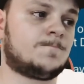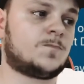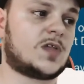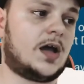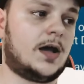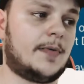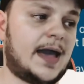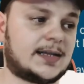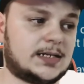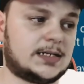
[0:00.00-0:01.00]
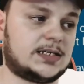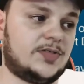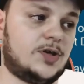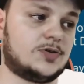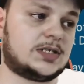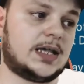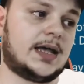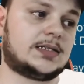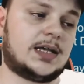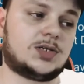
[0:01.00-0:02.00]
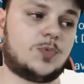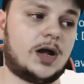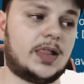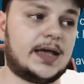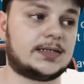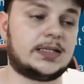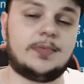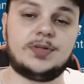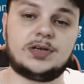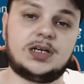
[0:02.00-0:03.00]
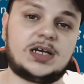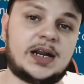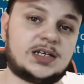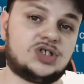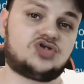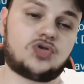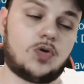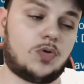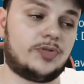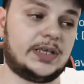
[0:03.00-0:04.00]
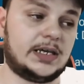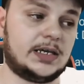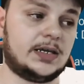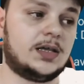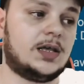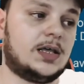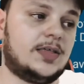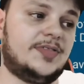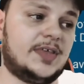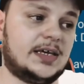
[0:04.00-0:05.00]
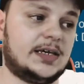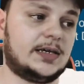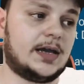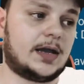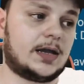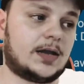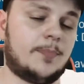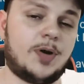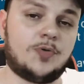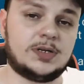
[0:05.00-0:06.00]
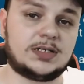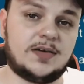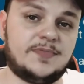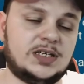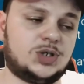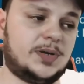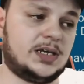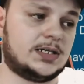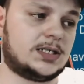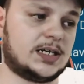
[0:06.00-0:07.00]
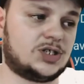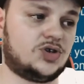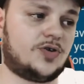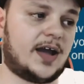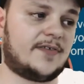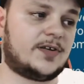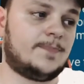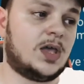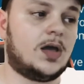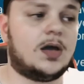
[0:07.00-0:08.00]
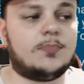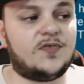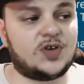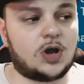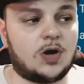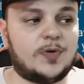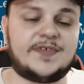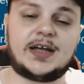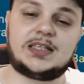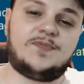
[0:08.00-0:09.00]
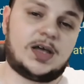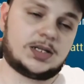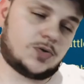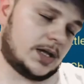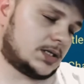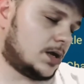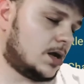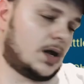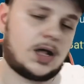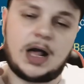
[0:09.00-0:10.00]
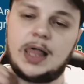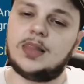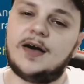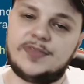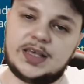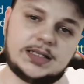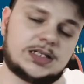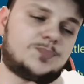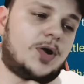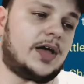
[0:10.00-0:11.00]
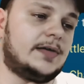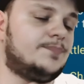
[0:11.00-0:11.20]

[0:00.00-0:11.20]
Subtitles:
access to those sets, as well as the ability to kind of control the components of each that you craft. Moving on, we've got the Advanced Quest. Oh, I love these. It's probably,